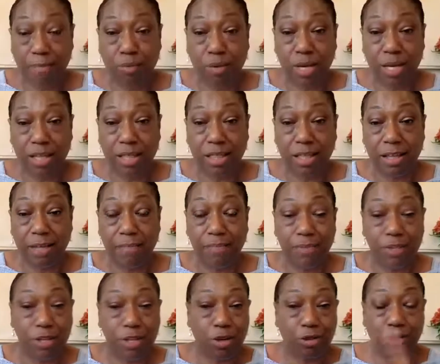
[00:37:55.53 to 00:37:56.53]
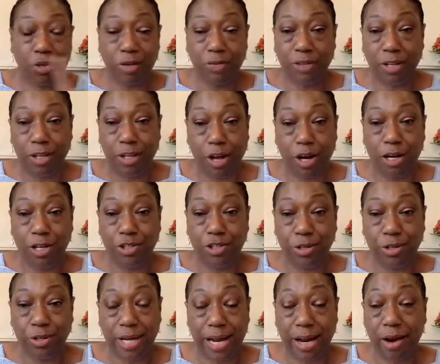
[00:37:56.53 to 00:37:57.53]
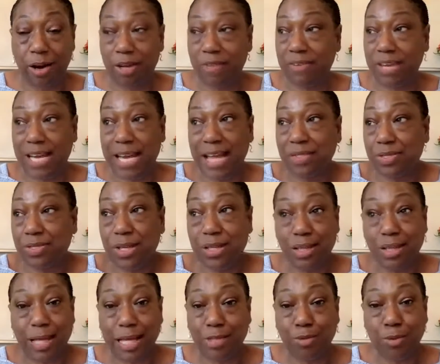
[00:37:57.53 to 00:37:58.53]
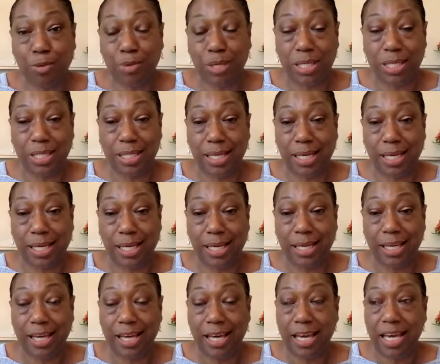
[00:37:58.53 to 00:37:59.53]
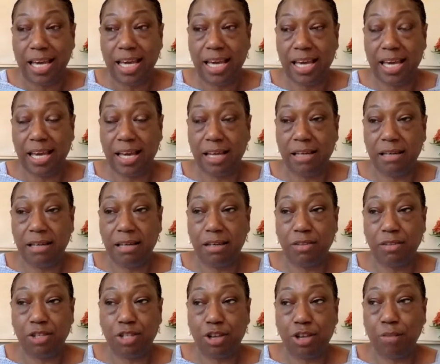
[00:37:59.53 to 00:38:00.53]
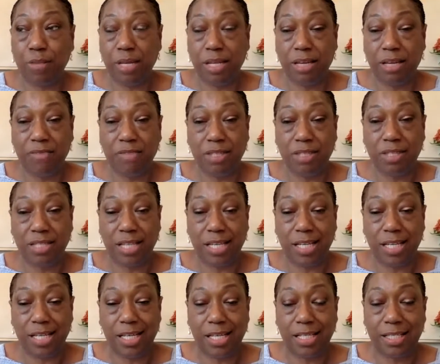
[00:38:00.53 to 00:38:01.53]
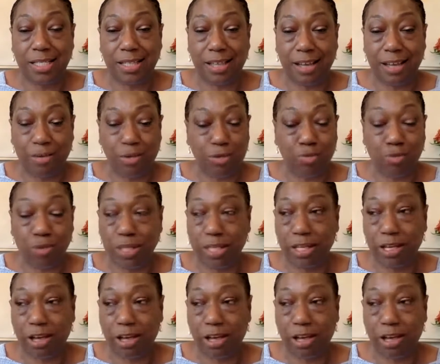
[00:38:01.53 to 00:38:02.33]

with, sort of the larger narrative. And I think that that's what we see in so many of the cities. I was really